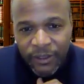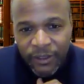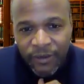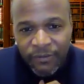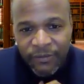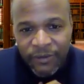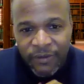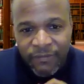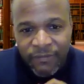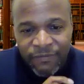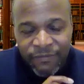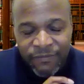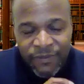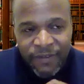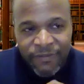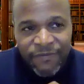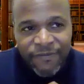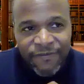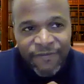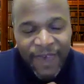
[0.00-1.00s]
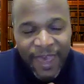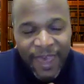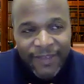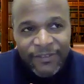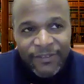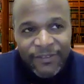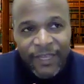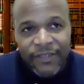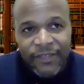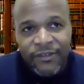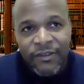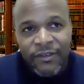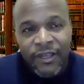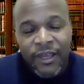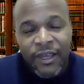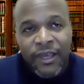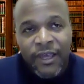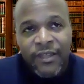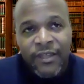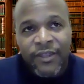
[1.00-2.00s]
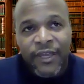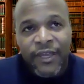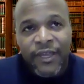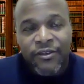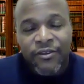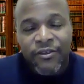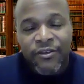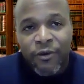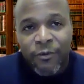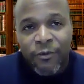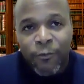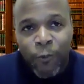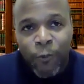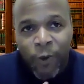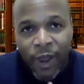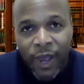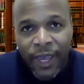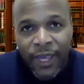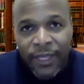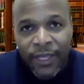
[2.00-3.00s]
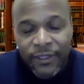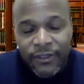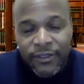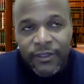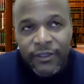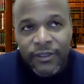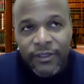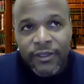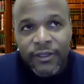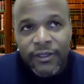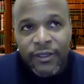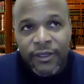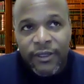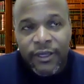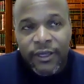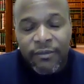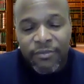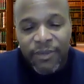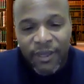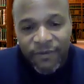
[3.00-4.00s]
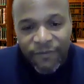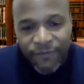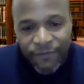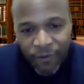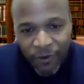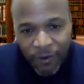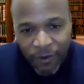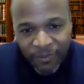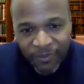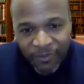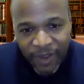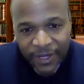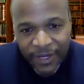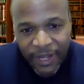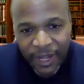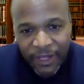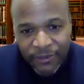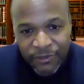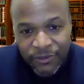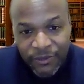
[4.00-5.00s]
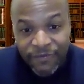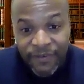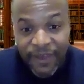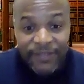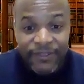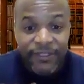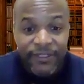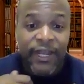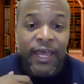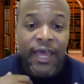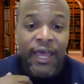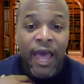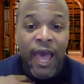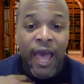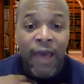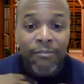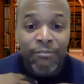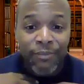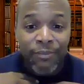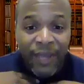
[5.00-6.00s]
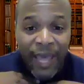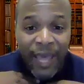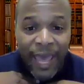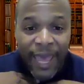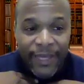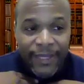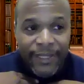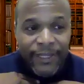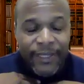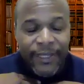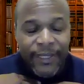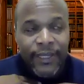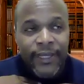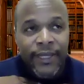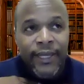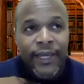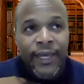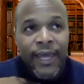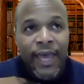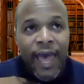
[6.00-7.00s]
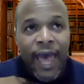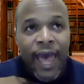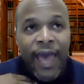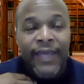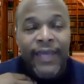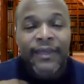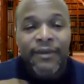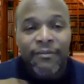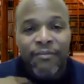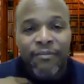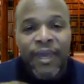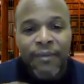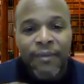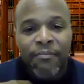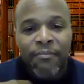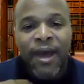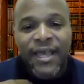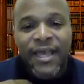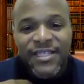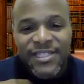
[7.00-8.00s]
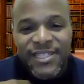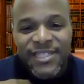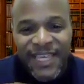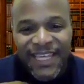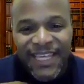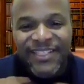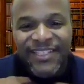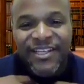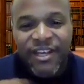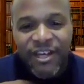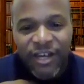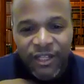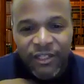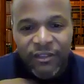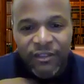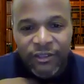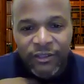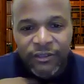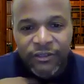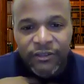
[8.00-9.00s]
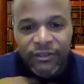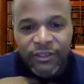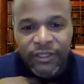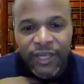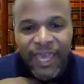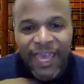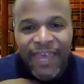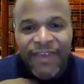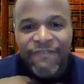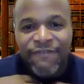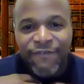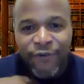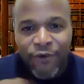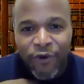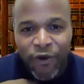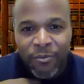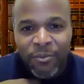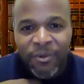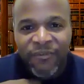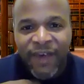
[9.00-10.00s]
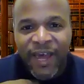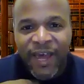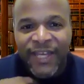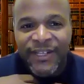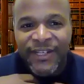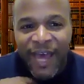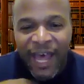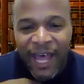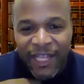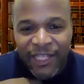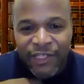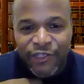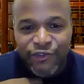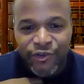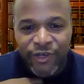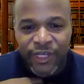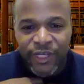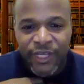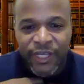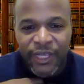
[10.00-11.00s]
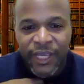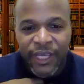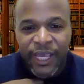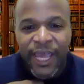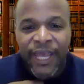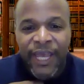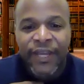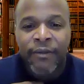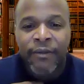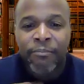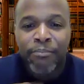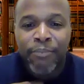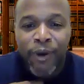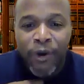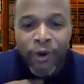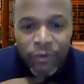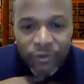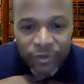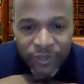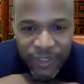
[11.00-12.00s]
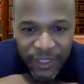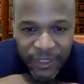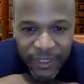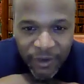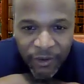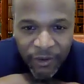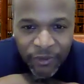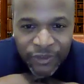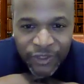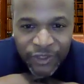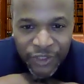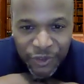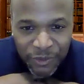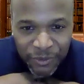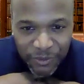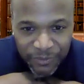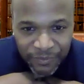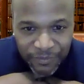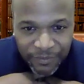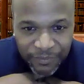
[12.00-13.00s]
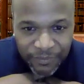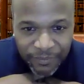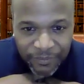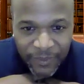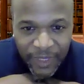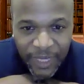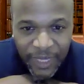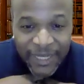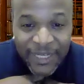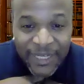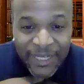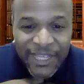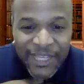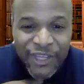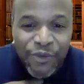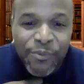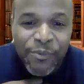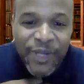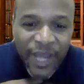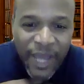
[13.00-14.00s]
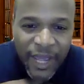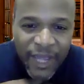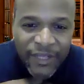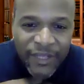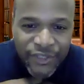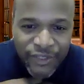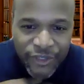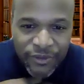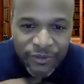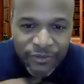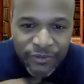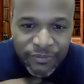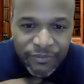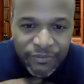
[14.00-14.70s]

The fact that you're white can be a form of idolatry. The fact that I'm black, I can make my skin color a form of idolatry and impose it on you and dehumanize you.